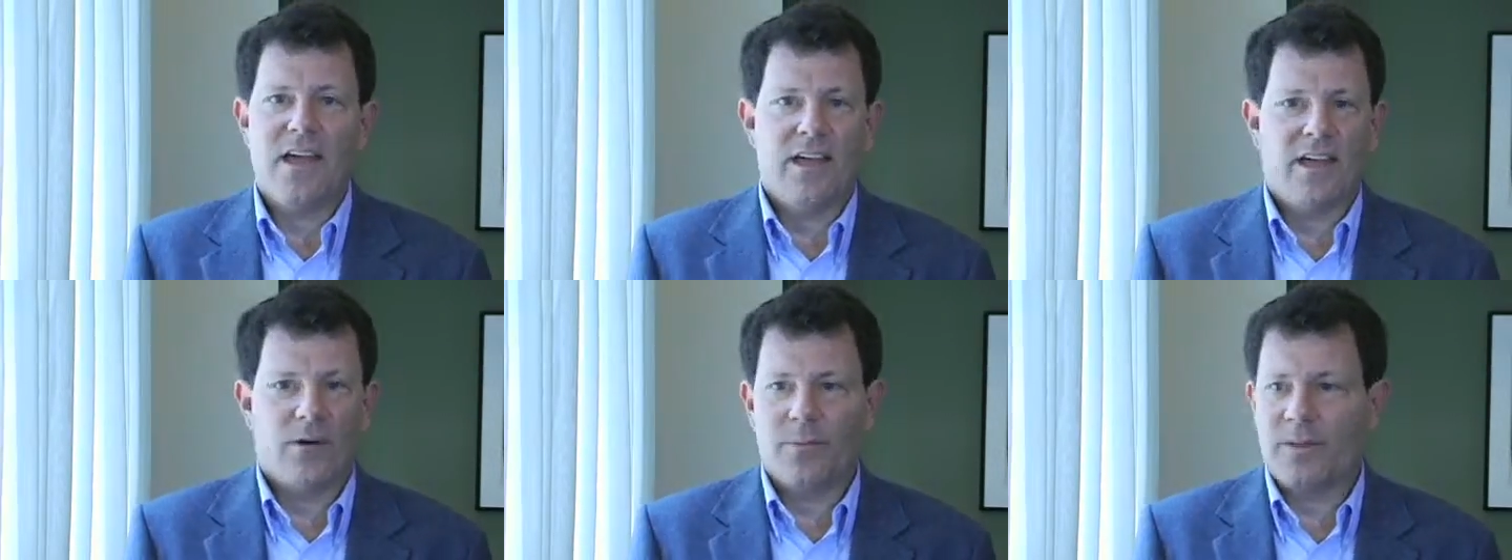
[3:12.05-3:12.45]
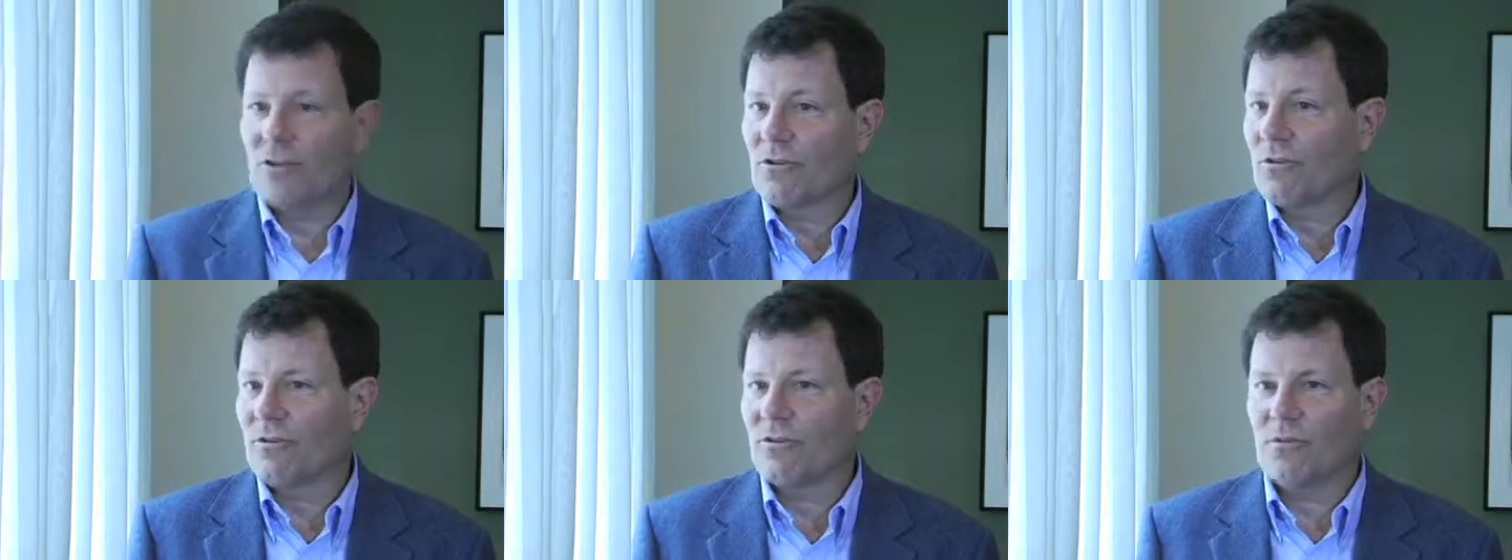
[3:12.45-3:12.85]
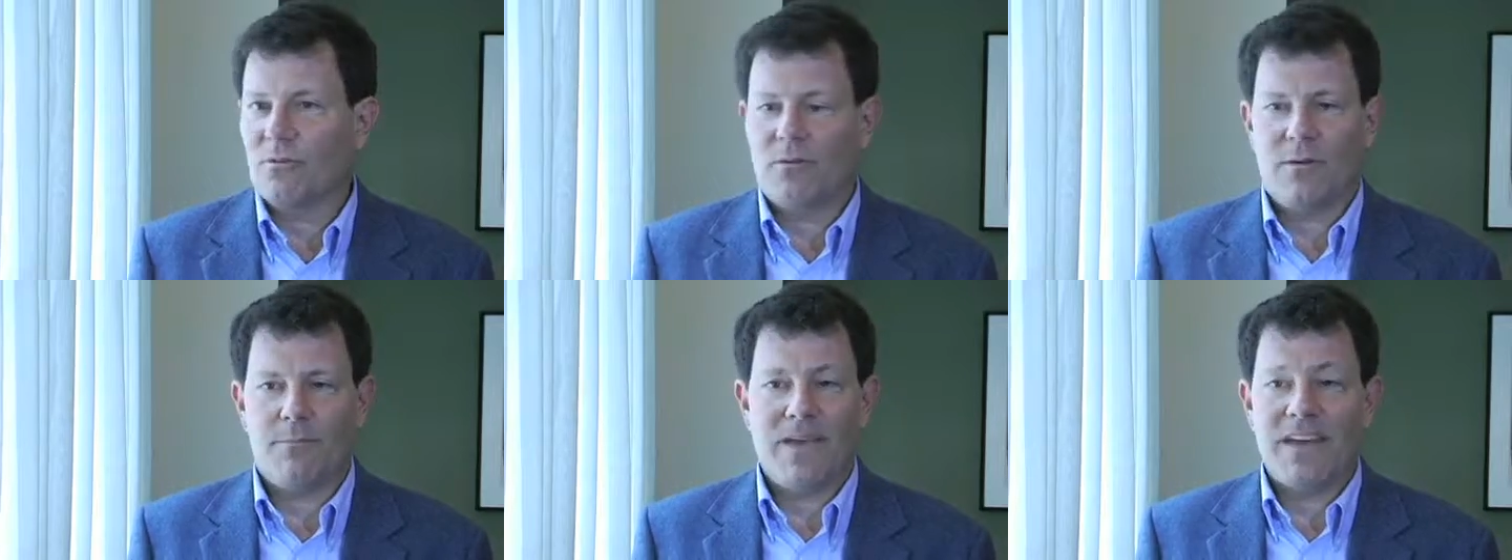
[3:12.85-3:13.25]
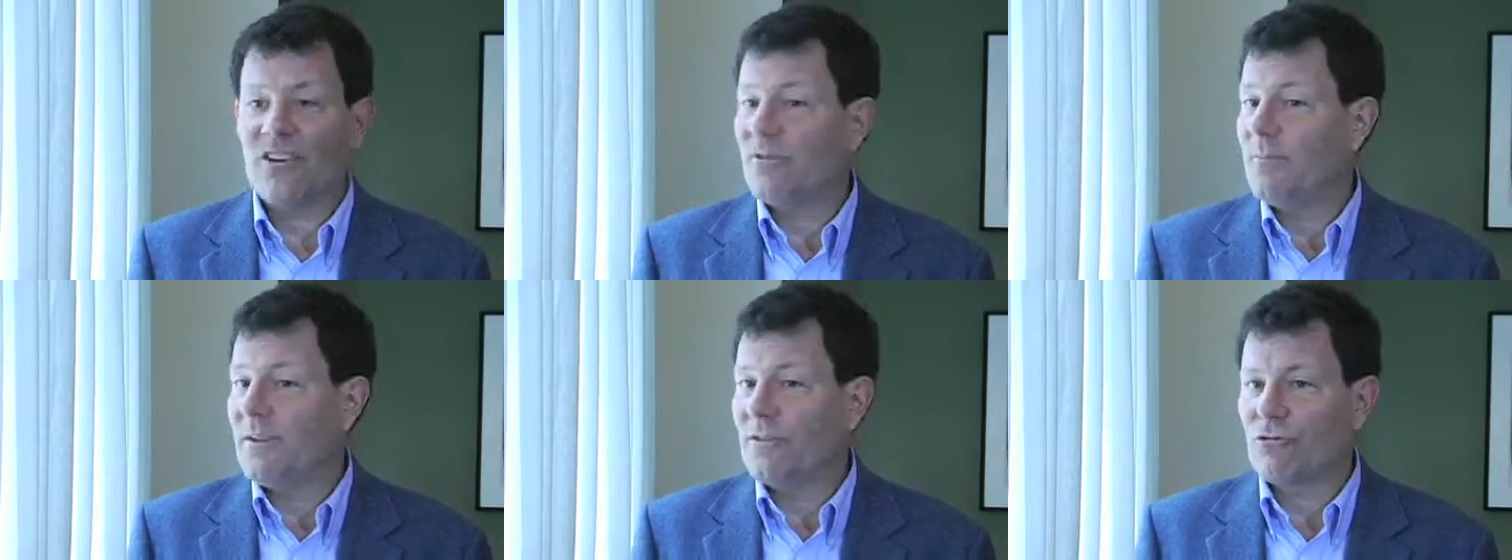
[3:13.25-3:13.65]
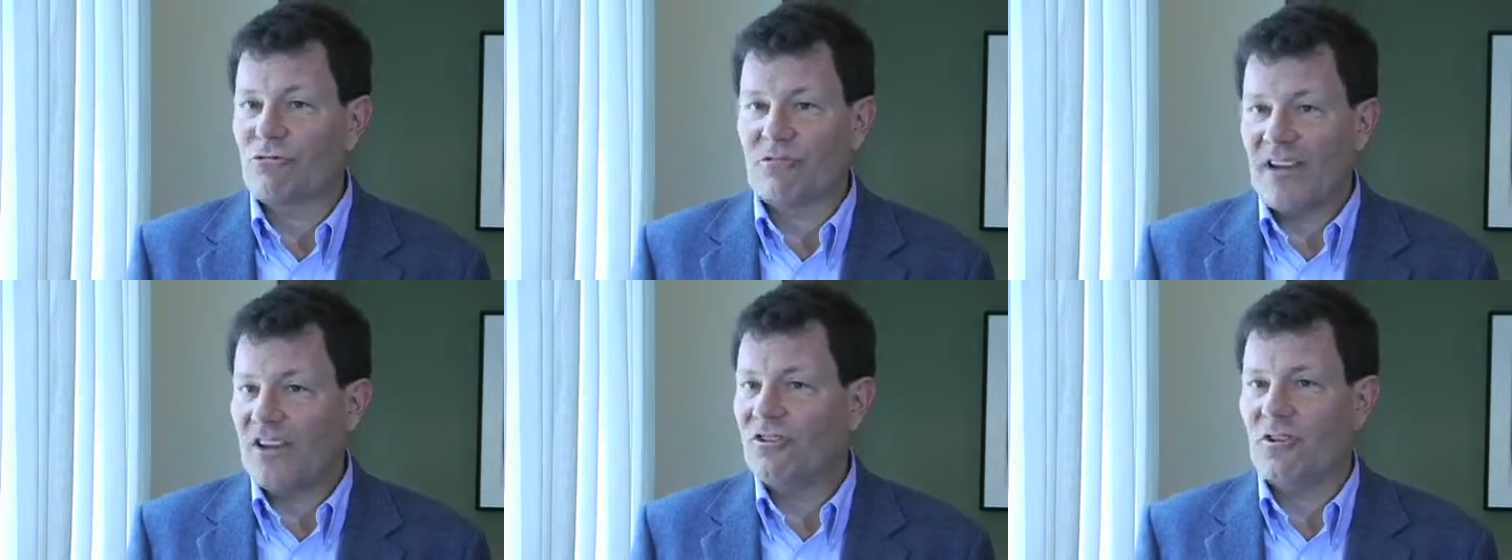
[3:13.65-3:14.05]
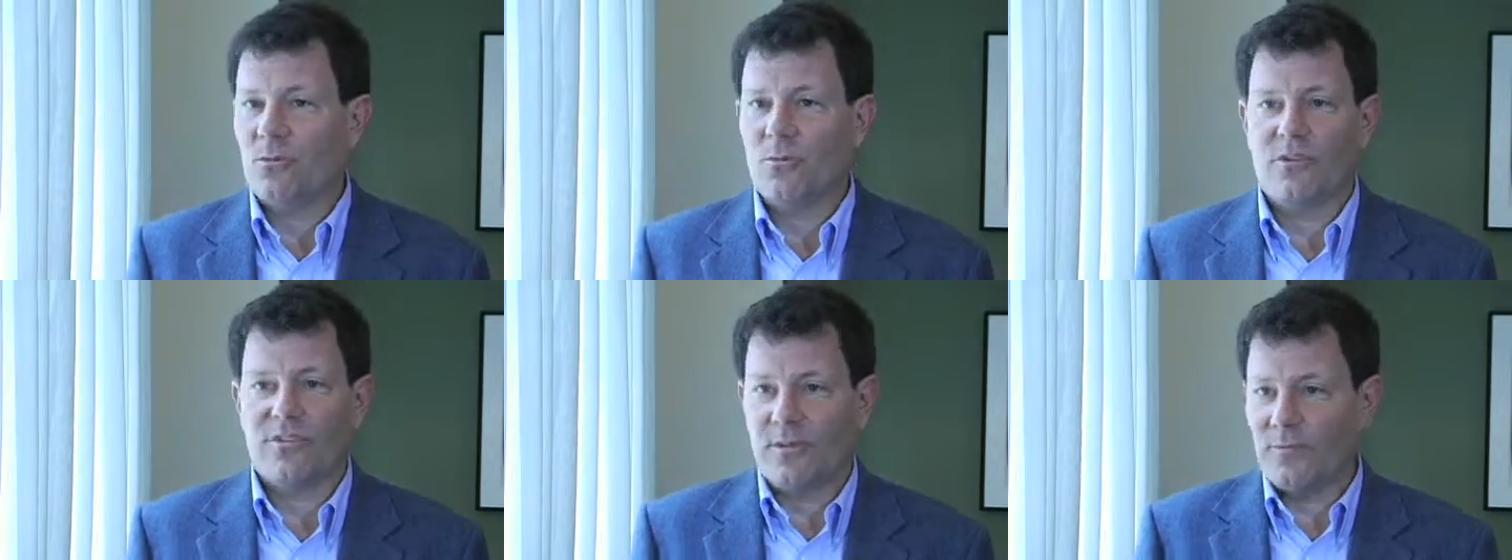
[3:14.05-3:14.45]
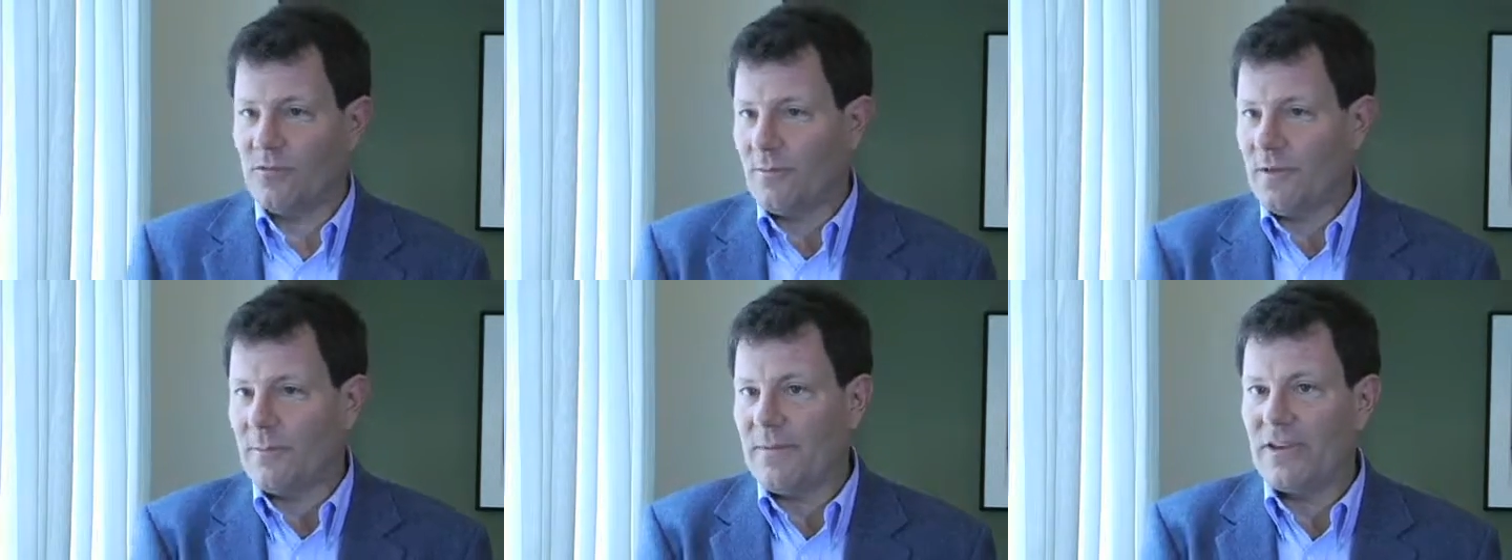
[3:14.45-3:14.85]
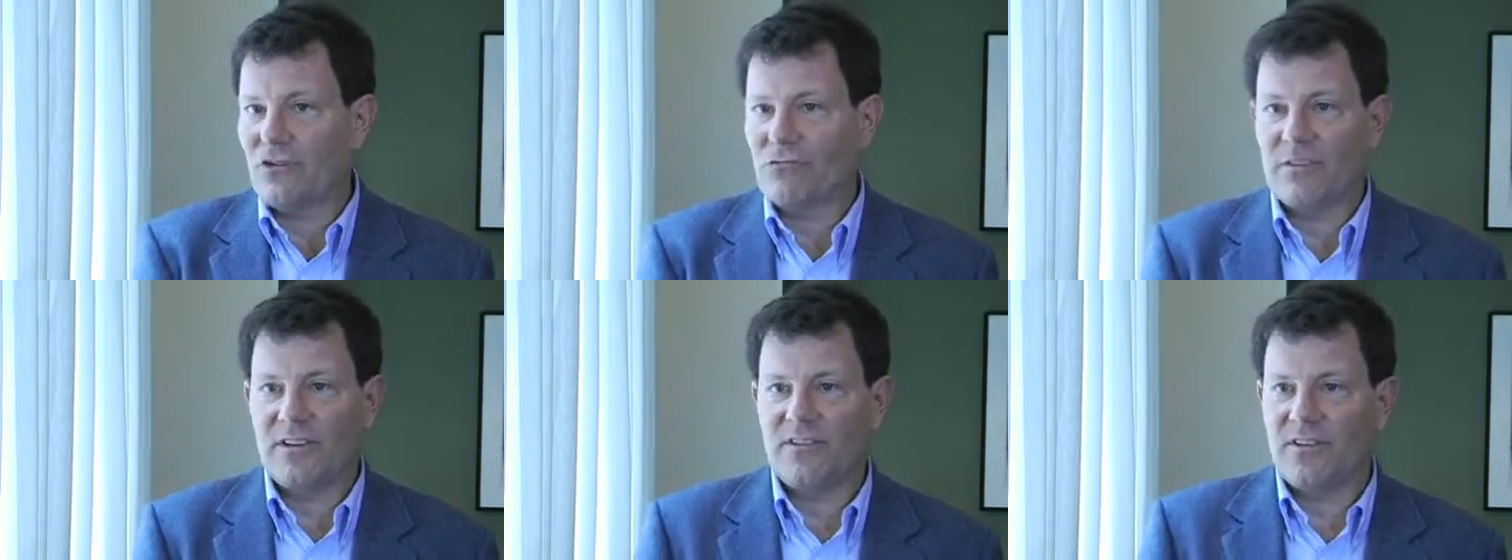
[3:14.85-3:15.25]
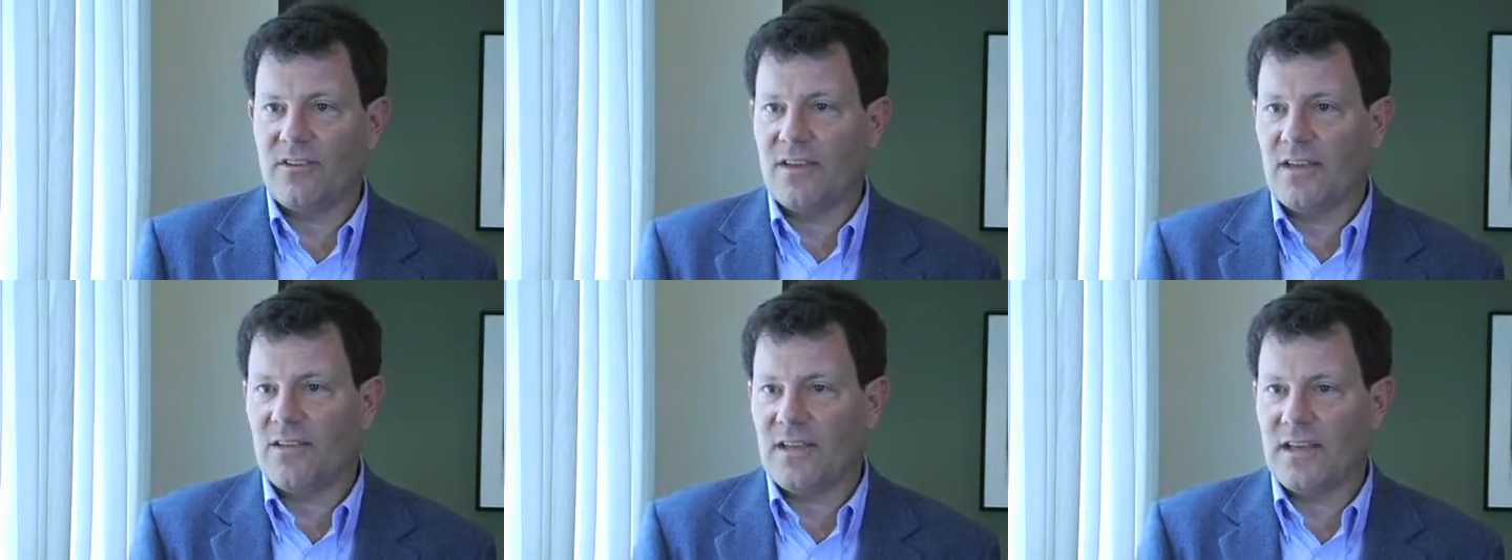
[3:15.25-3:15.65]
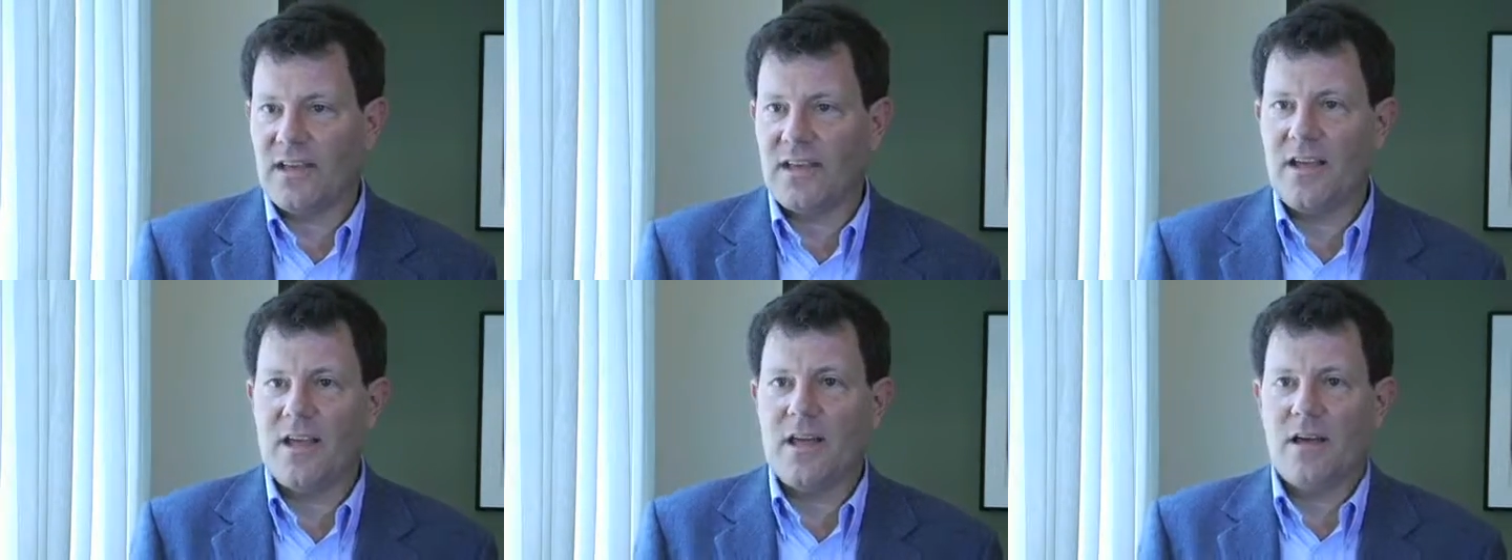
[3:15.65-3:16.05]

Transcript: helping girls manage menstruation, which seems to be a major reason that they